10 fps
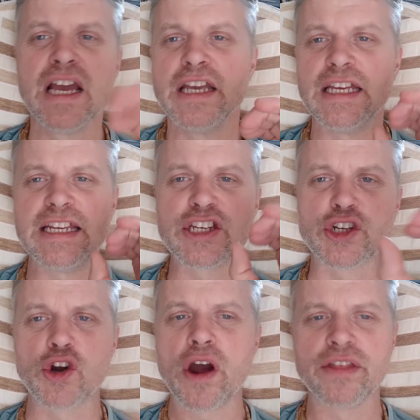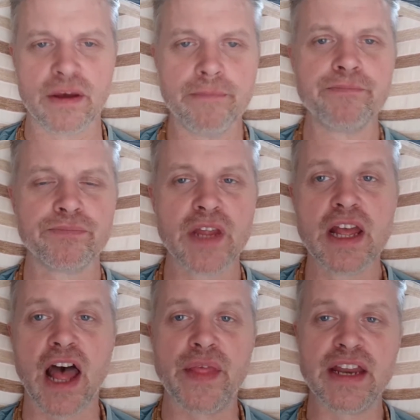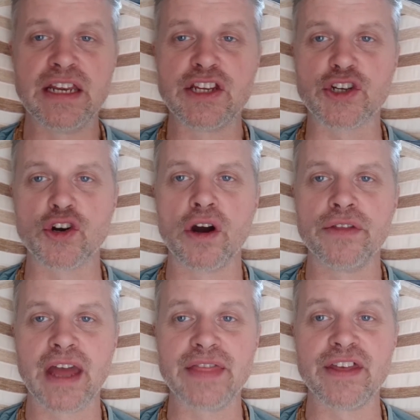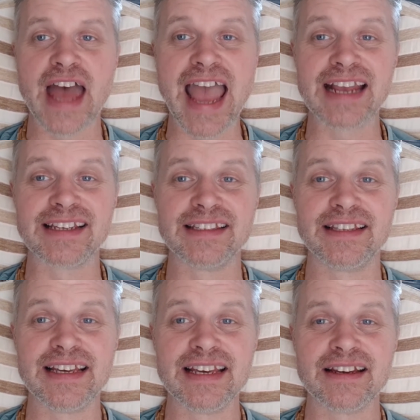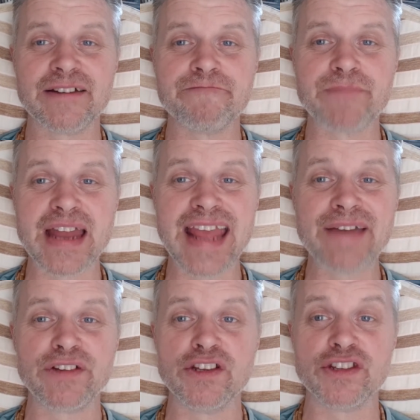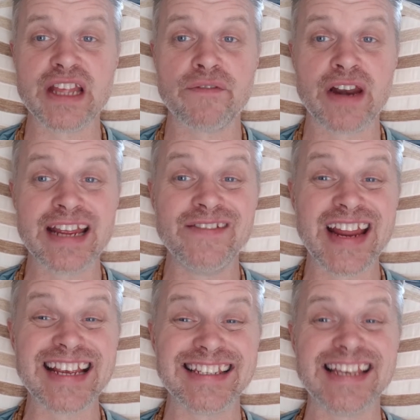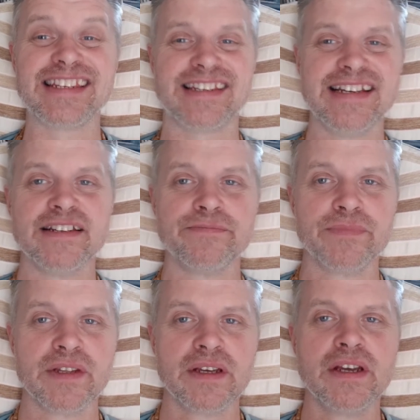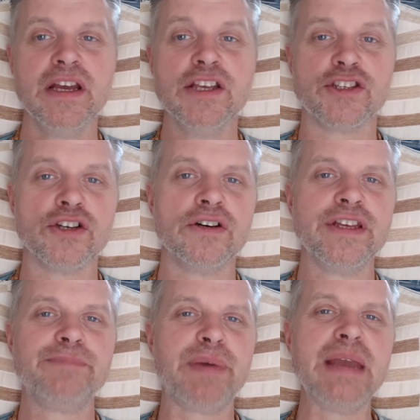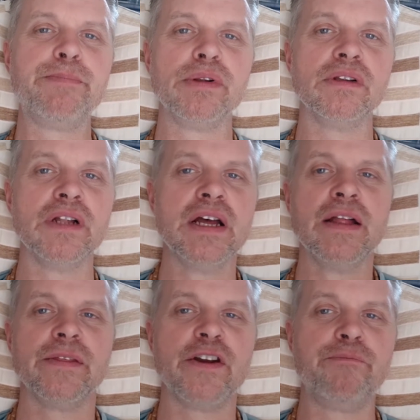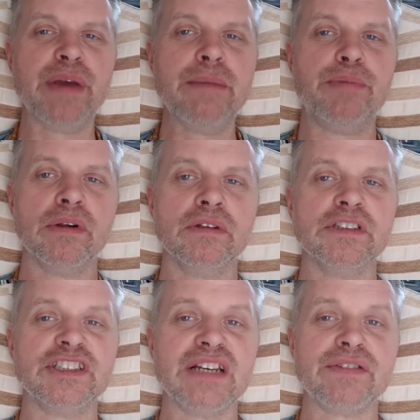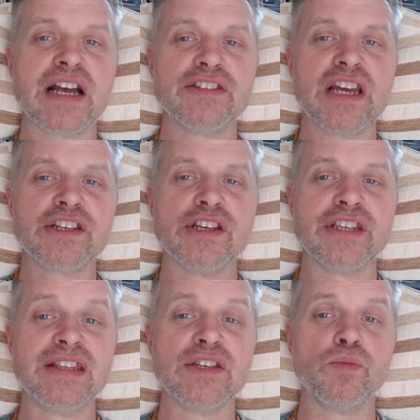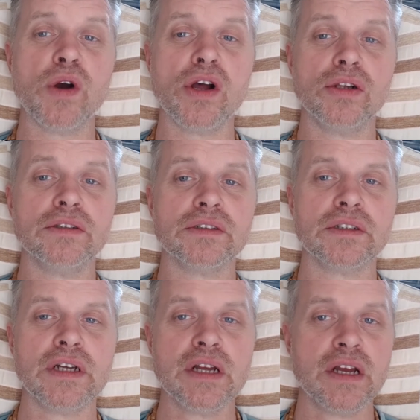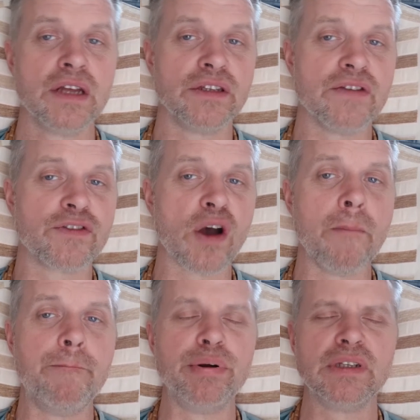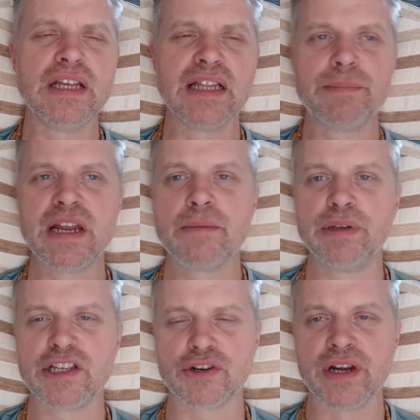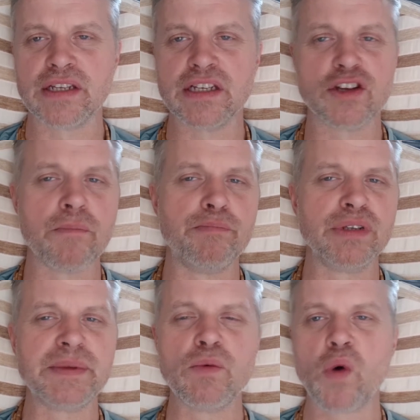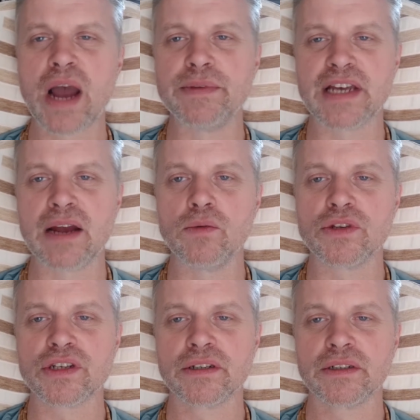you destroy them, and then you destroy any evidence that they ever even existed. So there are people, civilizations in this world that have completely been obliterated, completely wiped out,